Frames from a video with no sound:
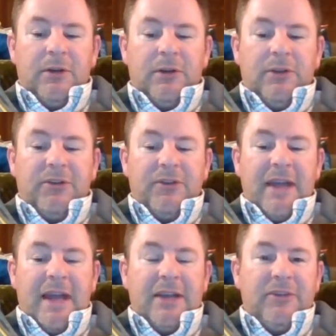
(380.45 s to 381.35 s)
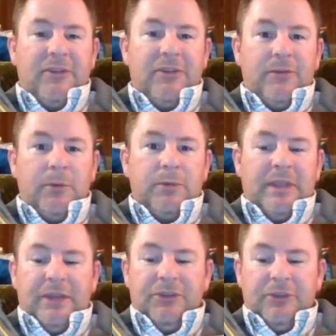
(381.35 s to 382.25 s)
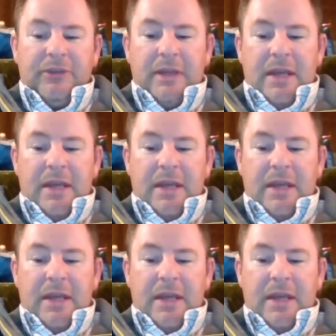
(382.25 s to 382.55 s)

Earth's axis of rotation.